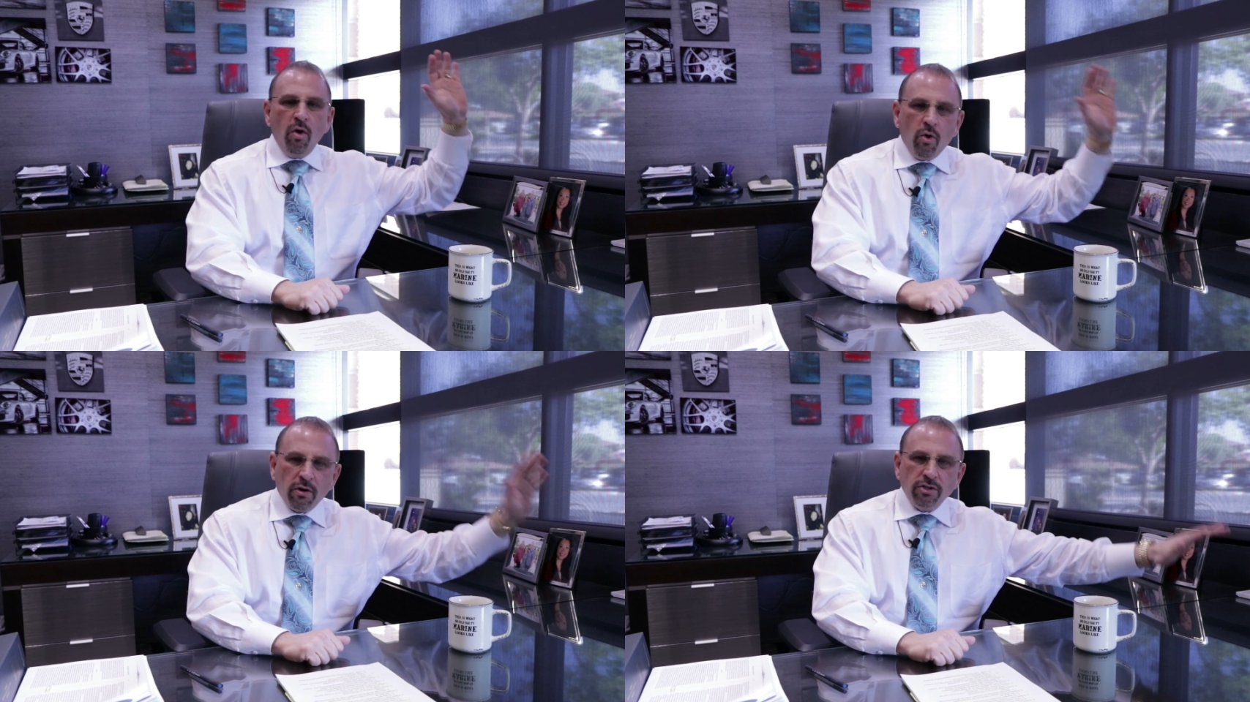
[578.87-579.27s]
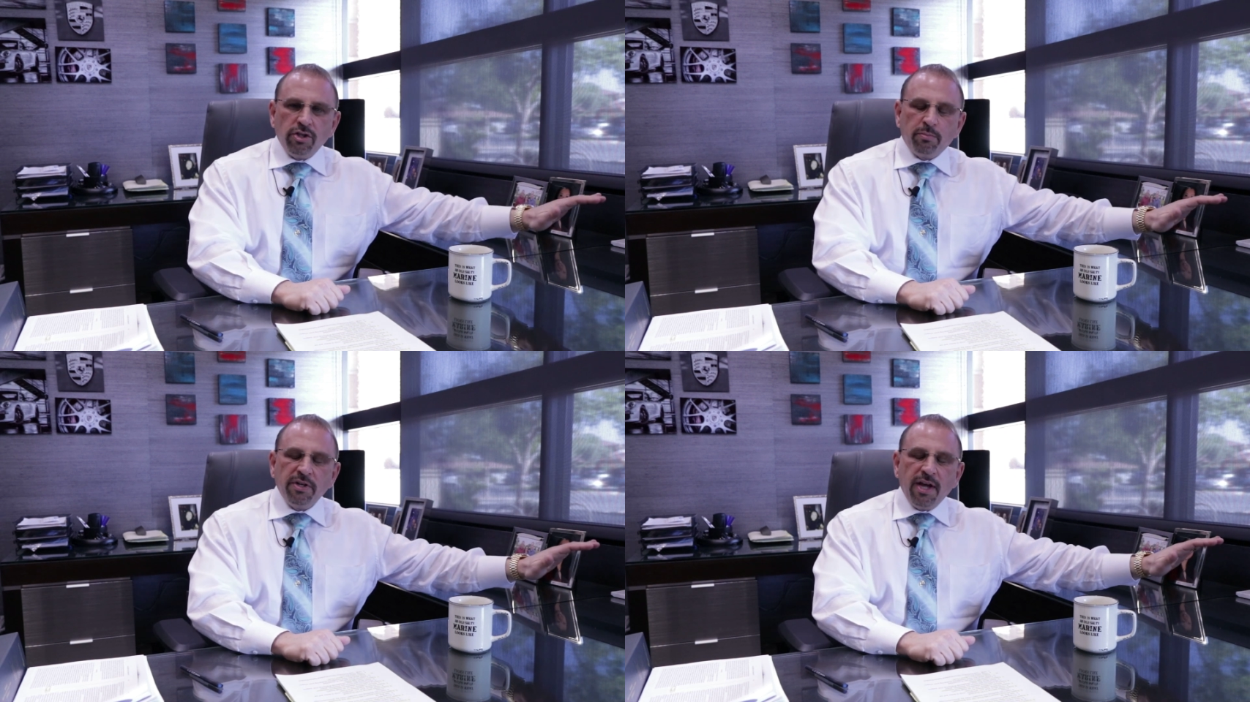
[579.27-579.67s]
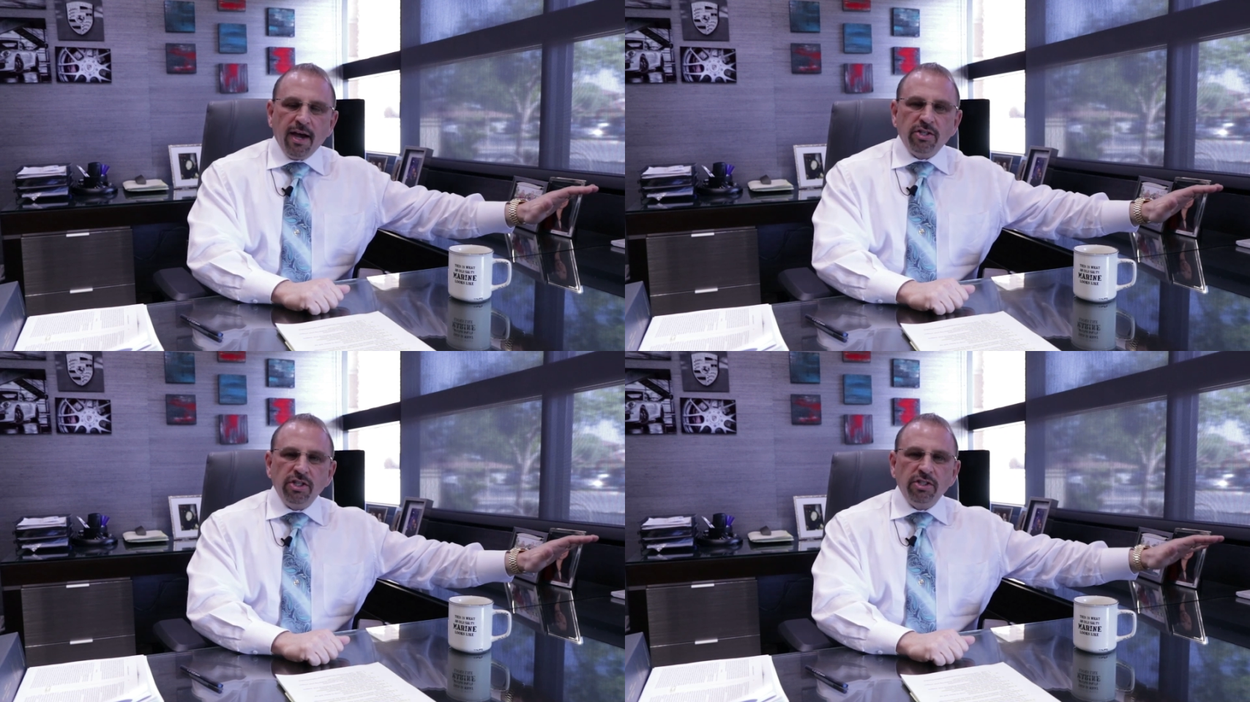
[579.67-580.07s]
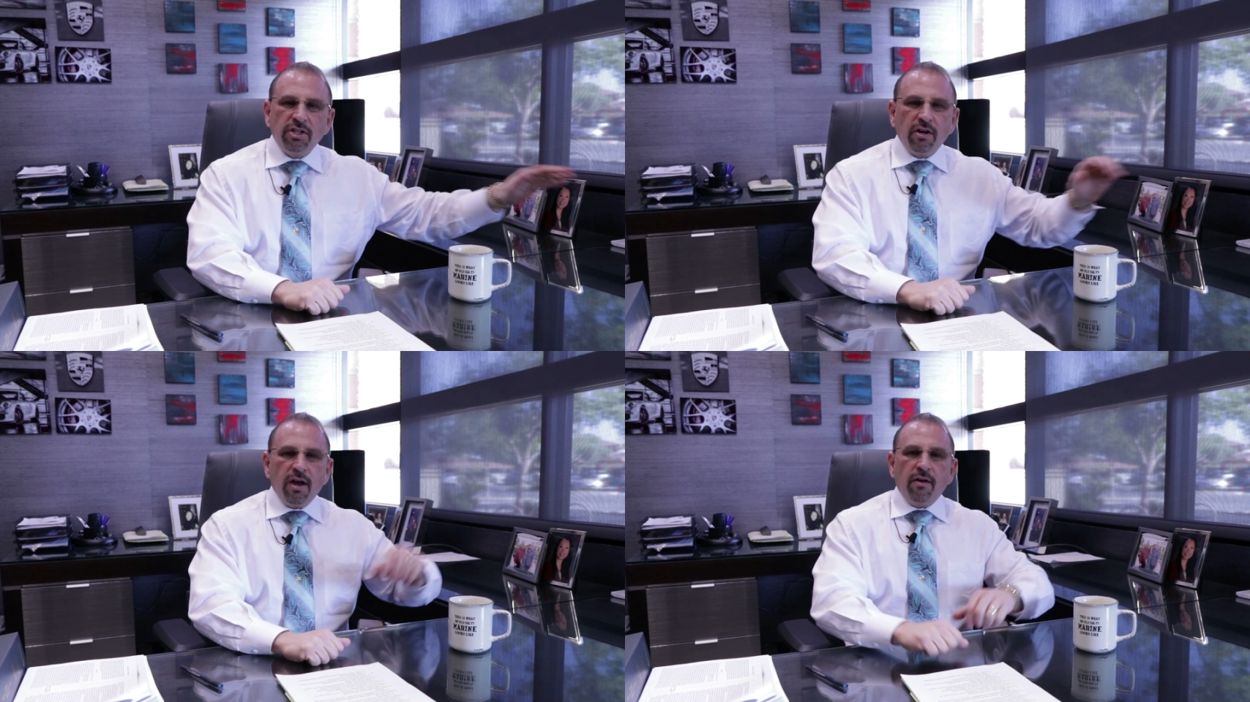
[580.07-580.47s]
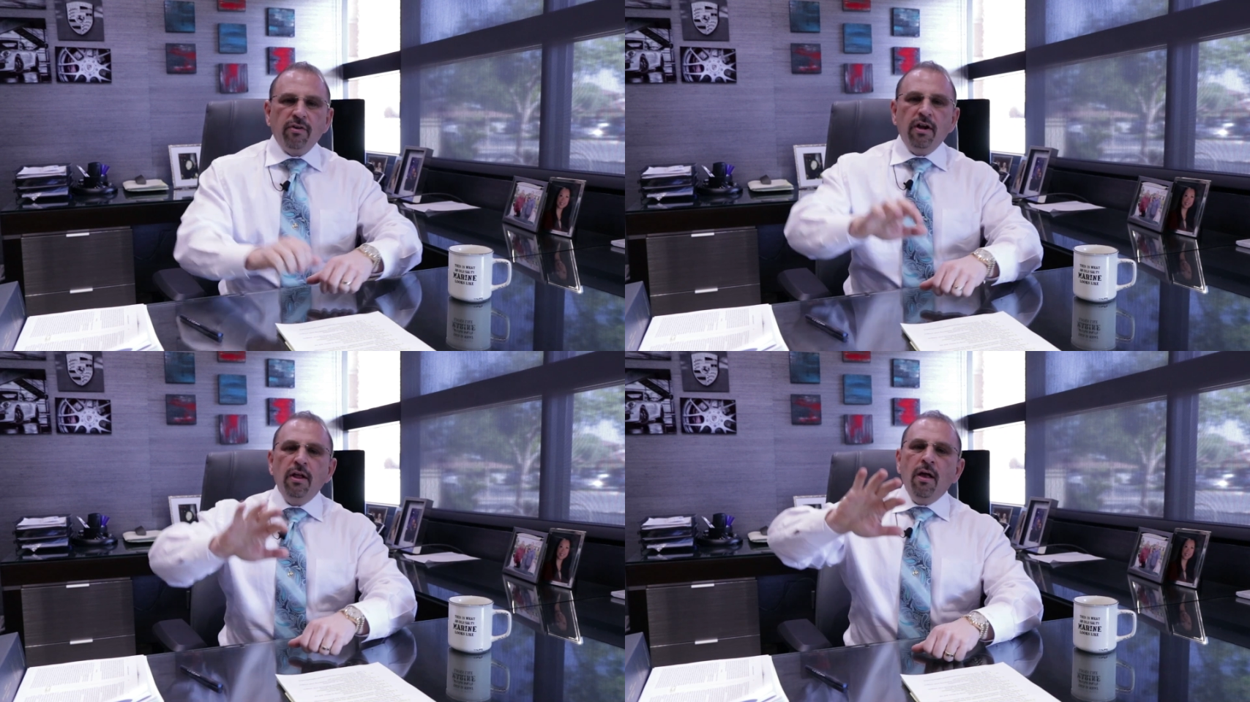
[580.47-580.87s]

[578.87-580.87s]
Orders of protections are covered.